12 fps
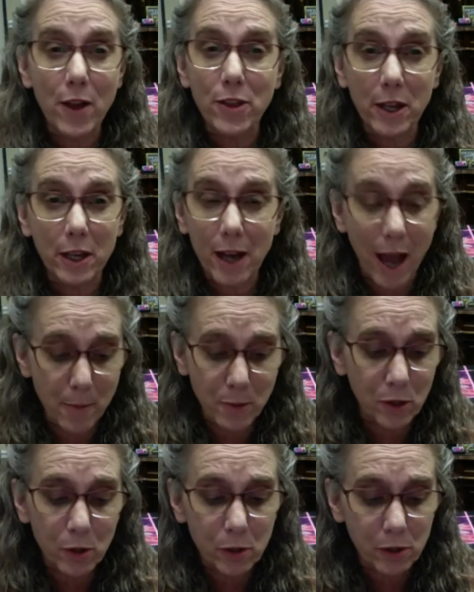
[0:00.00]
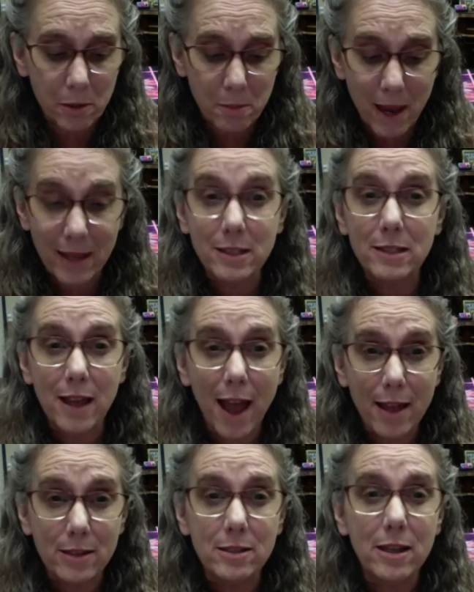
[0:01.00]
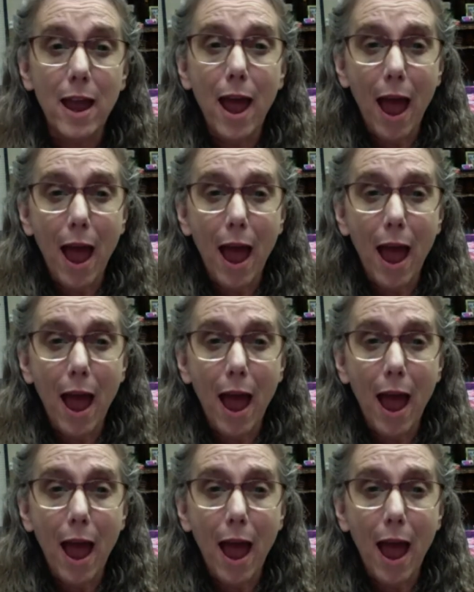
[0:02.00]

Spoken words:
I think it absolutely makes sense.